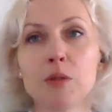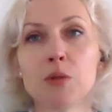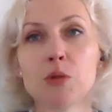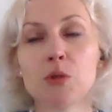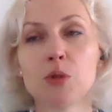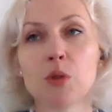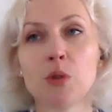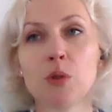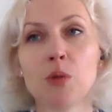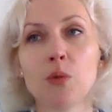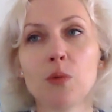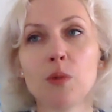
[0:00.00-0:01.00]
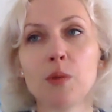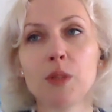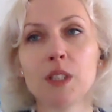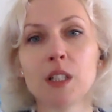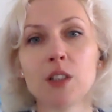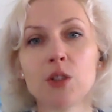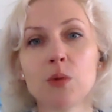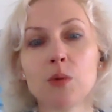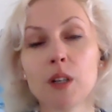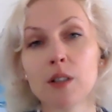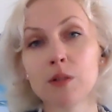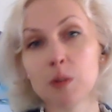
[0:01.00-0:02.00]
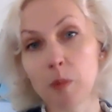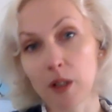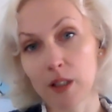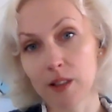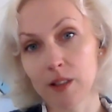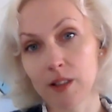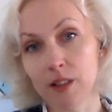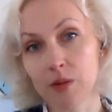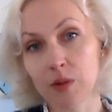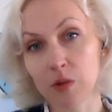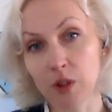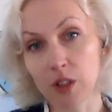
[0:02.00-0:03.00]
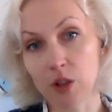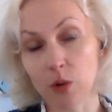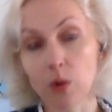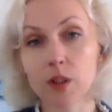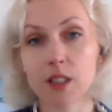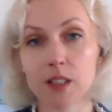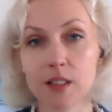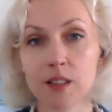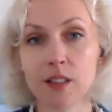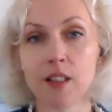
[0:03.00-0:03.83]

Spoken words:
So when we started to work with partner, it was first audit